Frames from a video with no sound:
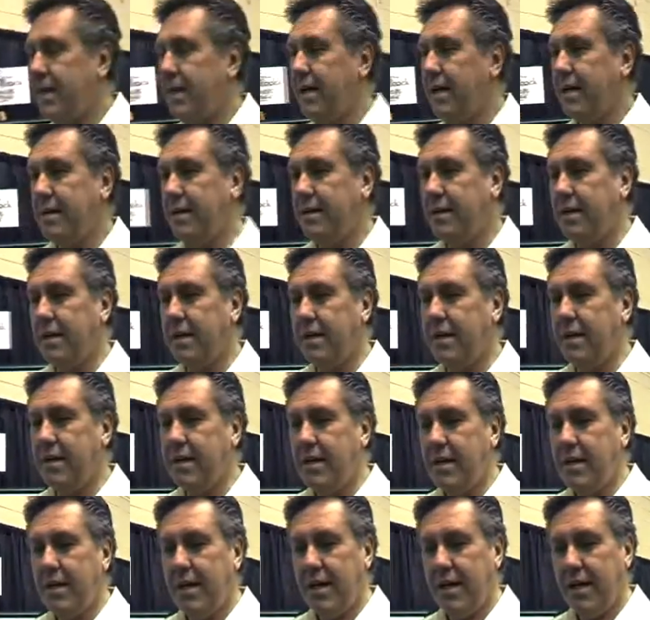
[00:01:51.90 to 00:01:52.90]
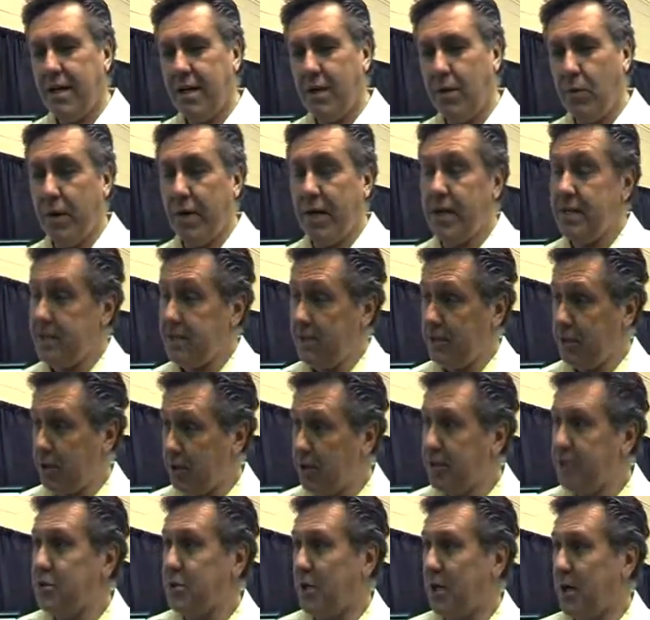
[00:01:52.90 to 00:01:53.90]
And when I did
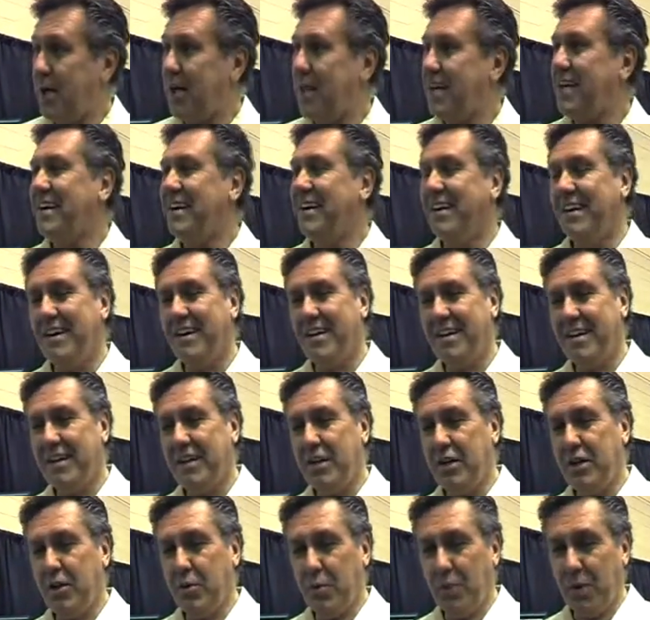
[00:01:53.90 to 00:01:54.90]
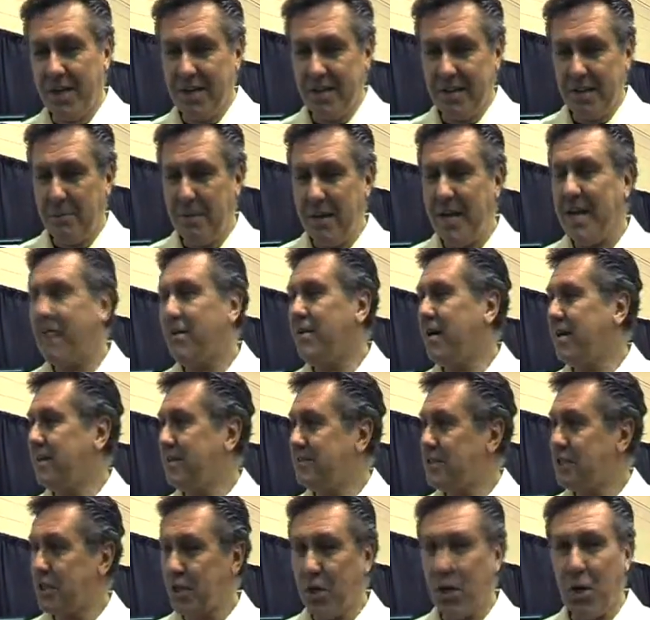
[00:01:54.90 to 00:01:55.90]
your drawing, you wanted the background
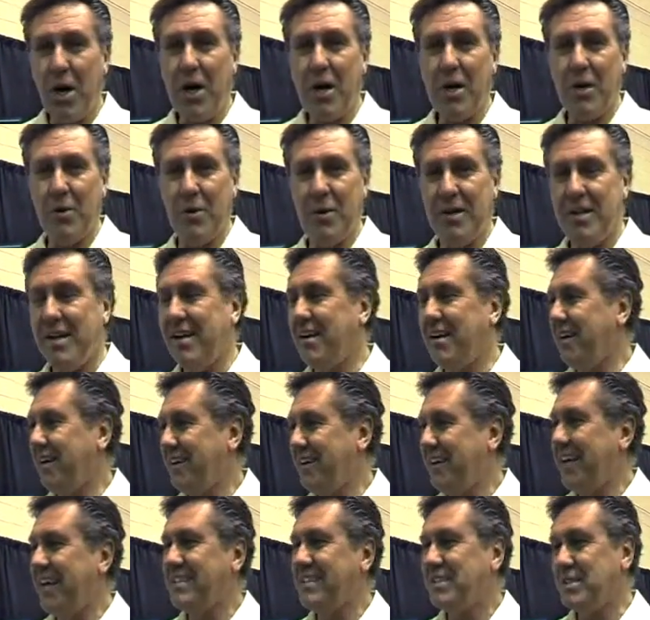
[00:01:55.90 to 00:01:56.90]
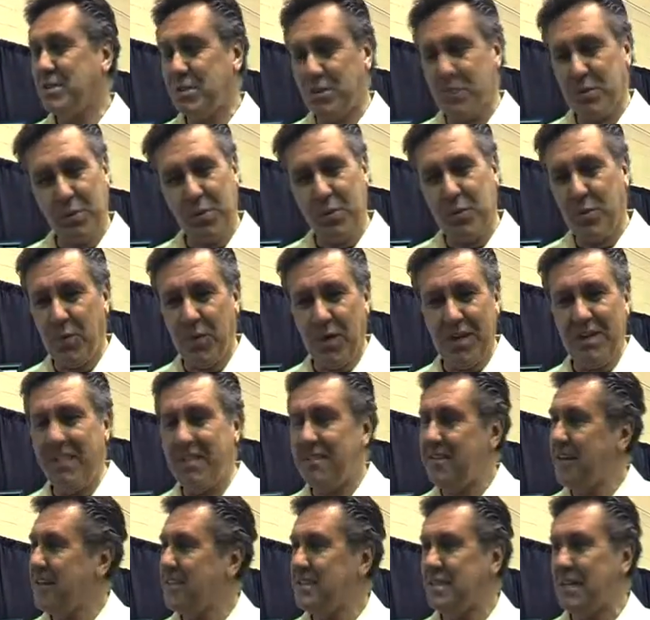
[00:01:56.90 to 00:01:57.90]
of Chicago in there, and that's one of the
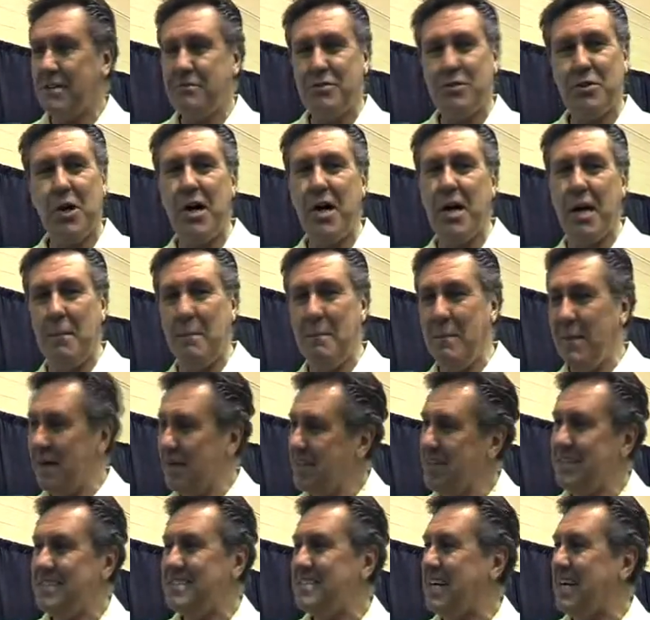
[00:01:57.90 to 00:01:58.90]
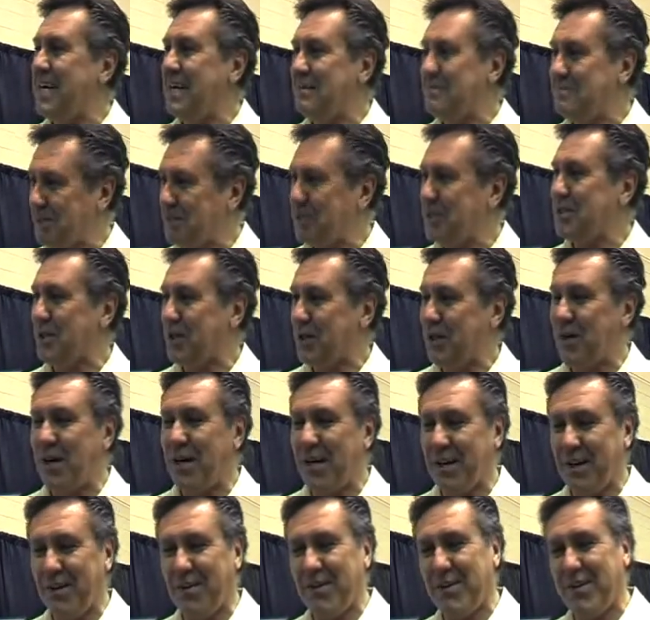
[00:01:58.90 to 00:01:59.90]
things I've drawn a million times of
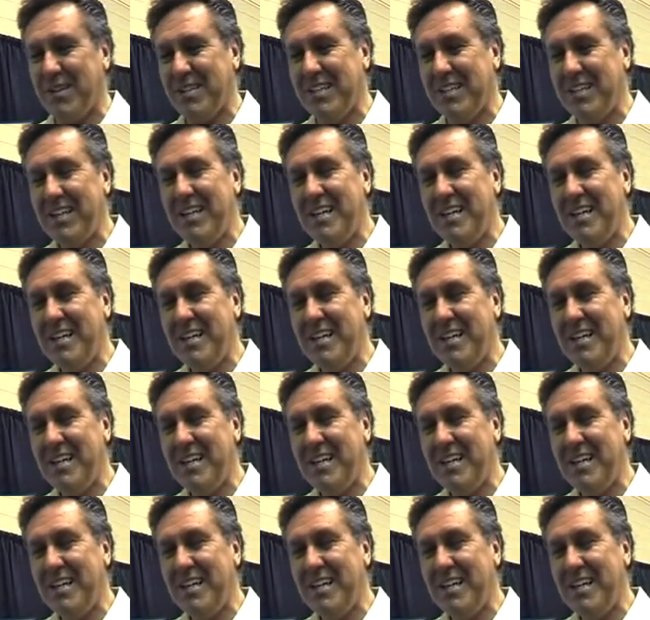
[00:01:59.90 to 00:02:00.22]
Chicago.